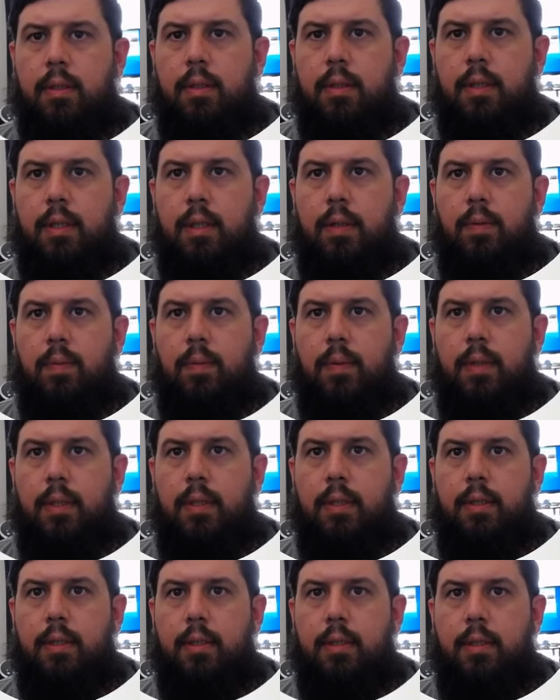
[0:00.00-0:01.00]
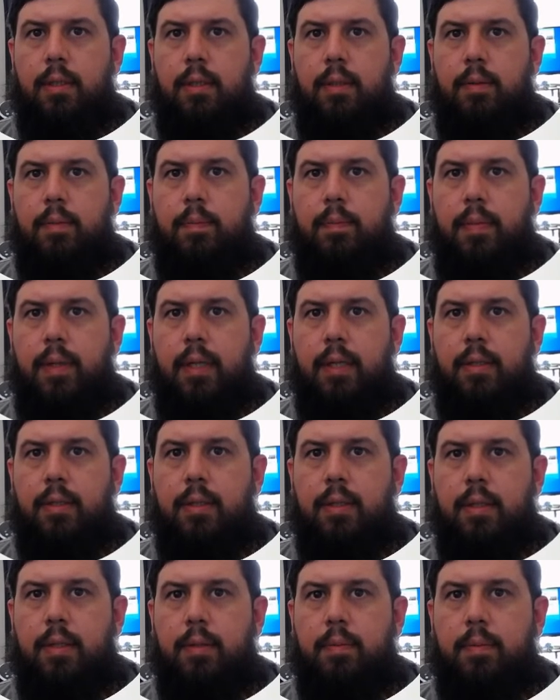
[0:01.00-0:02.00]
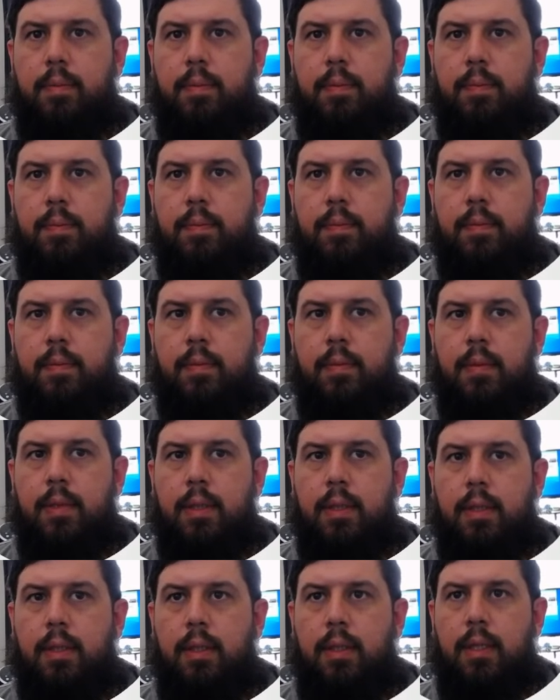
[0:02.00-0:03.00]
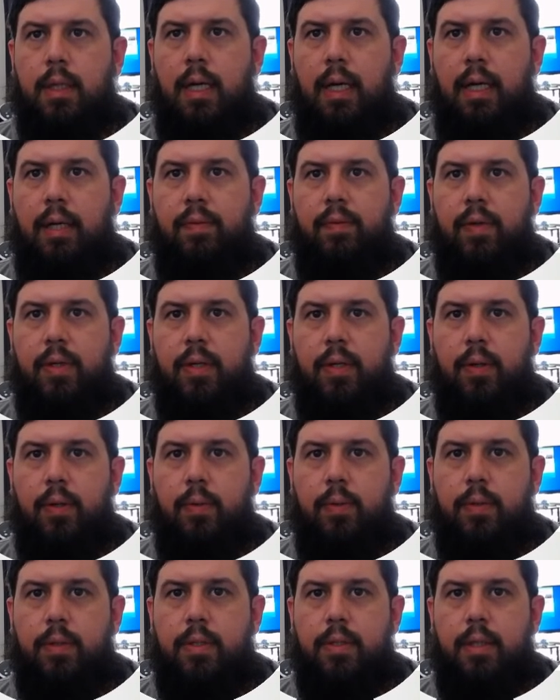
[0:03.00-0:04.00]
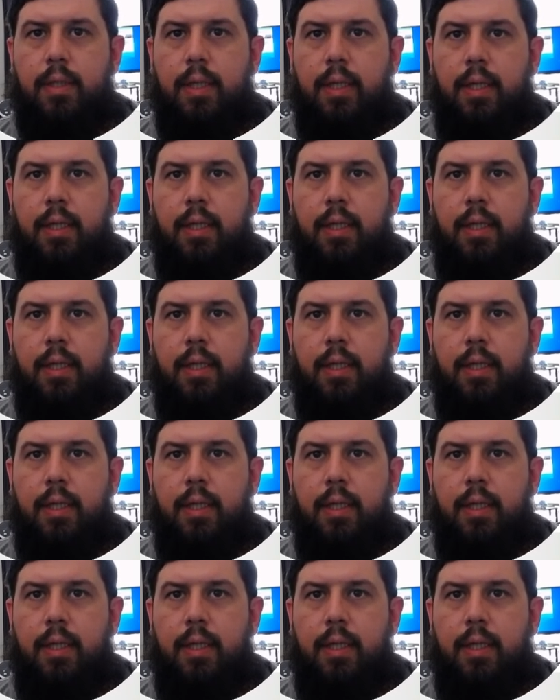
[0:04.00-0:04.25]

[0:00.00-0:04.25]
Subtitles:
Got one bathtub. I didn't even notice that.